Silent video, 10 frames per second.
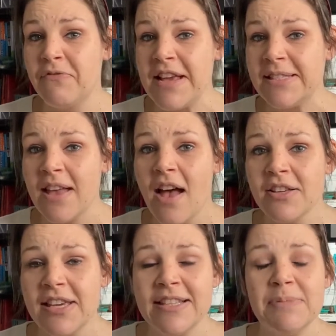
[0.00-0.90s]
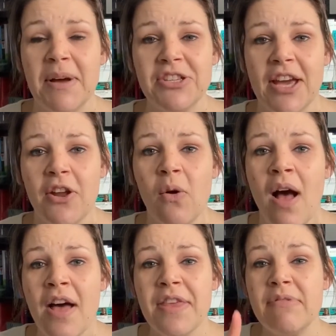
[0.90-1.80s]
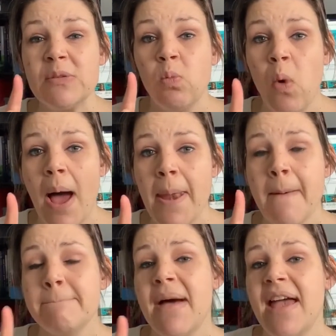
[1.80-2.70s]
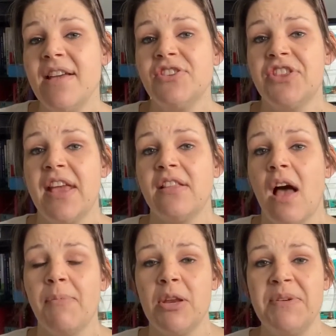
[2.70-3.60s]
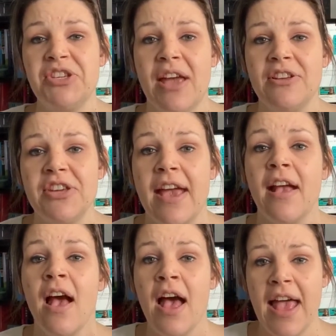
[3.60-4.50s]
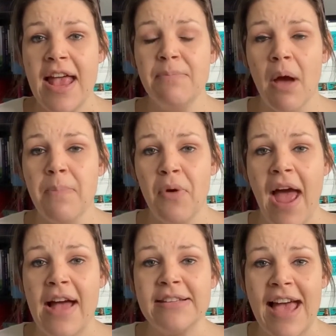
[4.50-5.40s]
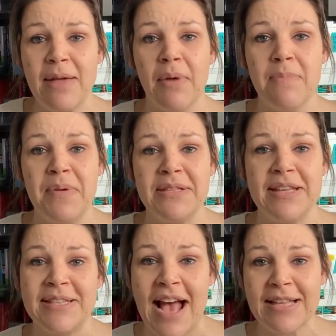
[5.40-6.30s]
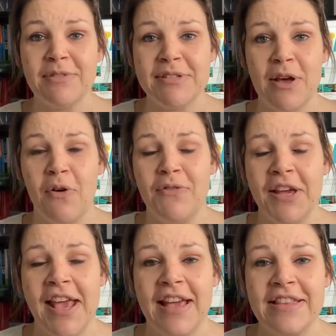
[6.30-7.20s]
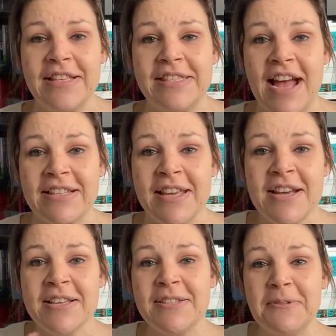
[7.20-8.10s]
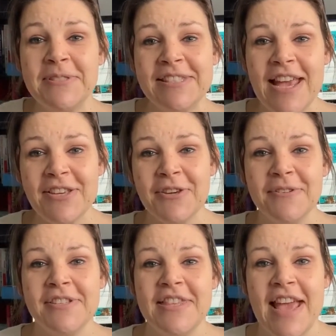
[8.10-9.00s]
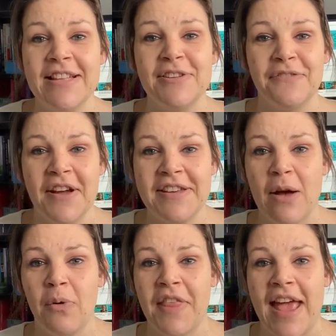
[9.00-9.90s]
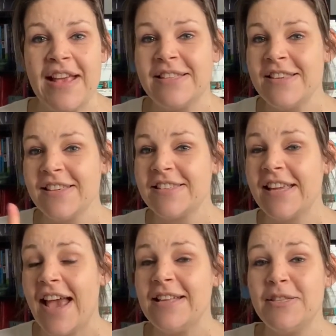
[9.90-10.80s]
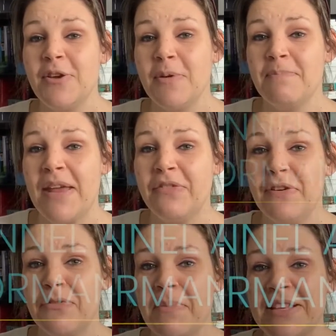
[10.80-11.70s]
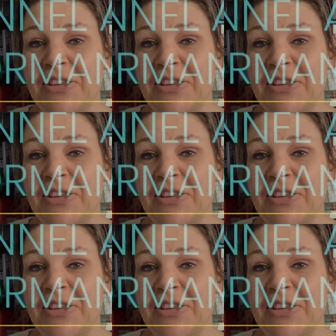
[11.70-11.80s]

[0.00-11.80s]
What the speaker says: research into my channel, there is one major thing that I'm going to be changing in my brand and my business as a result of looking at these stats. So stay tuned to the end to find out what that is, just in case you can benefit from it